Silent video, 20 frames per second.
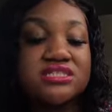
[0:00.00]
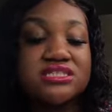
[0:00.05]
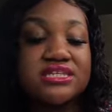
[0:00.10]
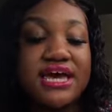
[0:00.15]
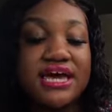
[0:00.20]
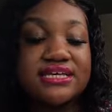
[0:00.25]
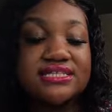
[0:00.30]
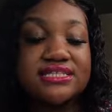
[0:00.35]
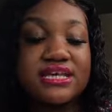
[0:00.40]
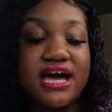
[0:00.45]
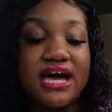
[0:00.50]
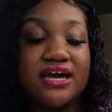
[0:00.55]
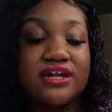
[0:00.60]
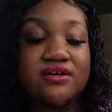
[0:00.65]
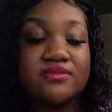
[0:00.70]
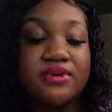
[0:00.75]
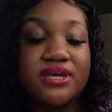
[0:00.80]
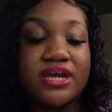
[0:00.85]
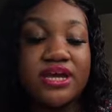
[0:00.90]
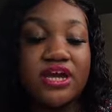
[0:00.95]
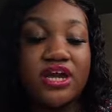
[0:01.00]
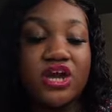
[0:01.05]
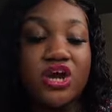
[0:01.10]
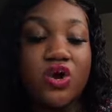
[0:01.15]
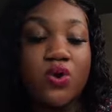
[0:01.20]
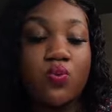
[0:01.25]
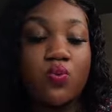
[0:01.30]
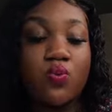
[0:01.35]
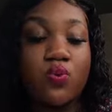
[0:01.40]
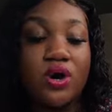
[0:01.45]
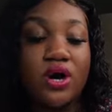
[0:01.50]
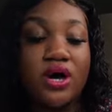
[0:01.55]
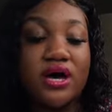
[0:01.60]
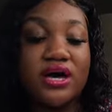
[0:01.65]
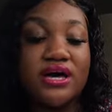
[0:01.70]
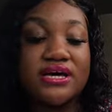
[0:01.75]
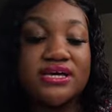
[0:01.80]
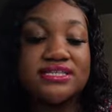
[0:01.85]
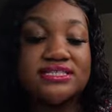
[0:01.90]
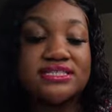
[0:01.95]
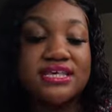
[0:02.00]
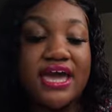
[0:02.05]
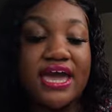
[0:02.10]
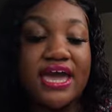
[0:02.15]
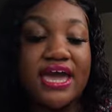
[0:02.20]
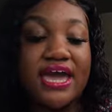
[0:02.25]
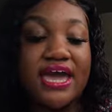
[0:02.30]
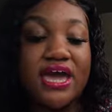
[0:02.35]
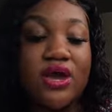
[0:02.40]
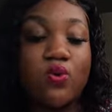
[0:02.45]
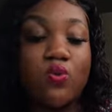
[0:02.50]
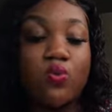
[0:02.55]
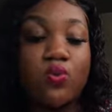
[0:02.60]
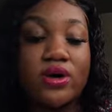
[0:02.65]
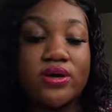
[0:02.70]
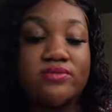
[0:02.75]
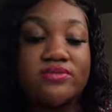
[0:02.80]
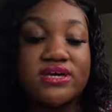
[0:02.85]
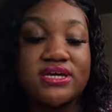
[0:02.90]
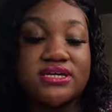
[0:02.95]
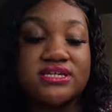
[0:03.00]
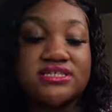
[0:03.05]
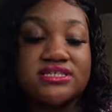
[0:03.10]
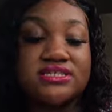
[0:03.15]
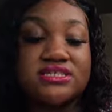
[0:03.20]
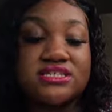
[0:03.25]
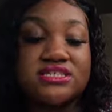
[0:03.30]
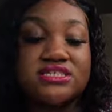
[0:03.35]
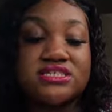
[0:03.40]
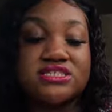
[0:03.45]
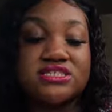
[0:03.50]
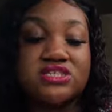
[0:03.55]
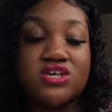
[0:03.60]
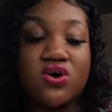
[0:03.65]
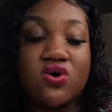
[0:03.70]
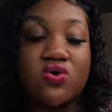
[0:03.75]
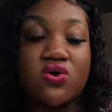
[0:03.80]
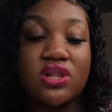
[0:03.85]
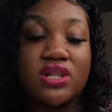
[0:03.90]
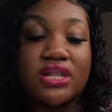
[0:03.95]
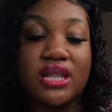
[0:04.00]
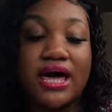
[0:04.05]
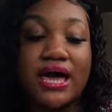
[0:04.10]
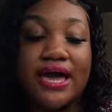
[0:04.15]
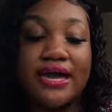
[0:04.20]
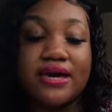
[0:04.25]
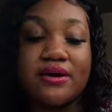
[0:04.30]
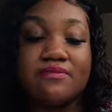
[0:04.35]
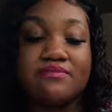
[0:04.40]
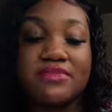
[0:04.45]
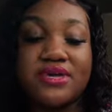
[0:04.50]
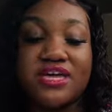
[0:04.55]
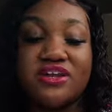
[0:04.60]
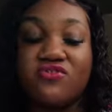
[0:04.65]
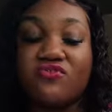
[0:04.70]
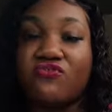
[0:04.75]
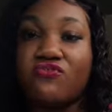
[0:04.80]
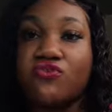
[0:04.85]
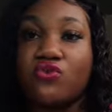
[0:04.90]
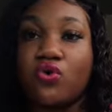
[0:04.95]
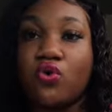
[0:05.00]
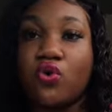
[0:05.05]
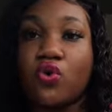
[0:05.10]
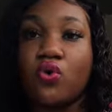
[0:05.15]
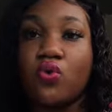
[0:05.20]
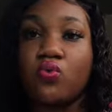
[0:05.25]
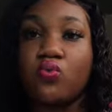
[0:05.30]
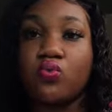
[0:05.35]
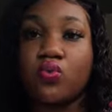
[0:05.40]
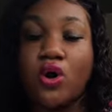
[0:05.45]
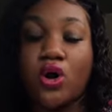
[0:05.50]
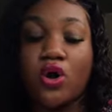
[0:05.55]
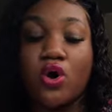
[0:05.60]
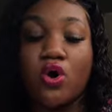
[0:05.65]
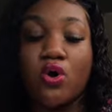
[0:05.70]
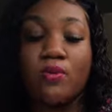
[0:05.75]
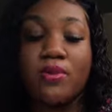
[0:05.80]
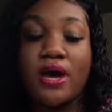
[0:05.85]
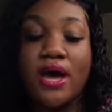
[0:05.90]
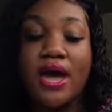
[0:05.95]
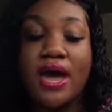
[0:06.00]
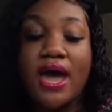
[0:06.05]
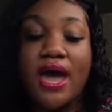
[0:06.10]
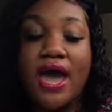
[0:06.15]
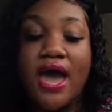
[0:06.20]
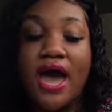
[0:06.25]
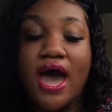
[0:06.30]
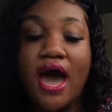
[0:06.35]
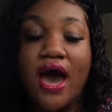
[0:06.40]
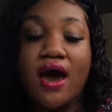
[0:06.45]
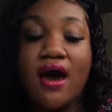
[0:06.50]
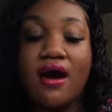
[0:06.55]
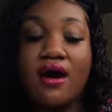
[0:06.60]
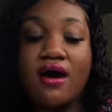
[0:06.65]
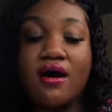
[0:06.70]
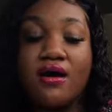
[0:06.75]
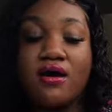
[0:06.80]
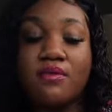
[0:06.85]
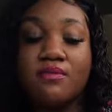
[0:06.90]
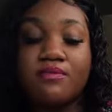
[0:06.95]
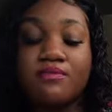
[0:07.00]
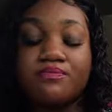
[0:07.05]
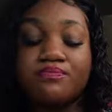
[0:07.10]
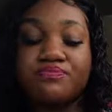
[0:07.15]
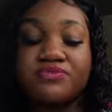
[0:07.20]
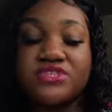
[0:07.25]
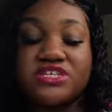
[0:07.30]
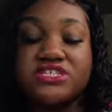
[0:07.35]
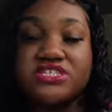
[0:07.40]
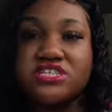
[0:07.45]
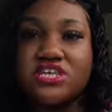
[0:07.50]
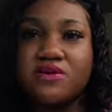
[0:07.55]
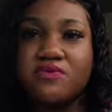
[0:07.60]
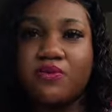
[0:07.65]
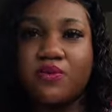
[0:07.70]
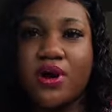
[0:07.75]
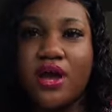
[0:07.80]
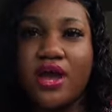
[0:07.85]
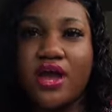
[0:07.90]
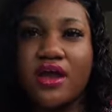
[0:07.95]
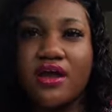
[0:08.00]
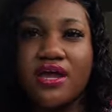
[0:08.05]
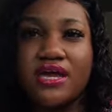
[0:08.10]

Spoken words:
next item here was a women's silk-like mint floral robe. Sleepwear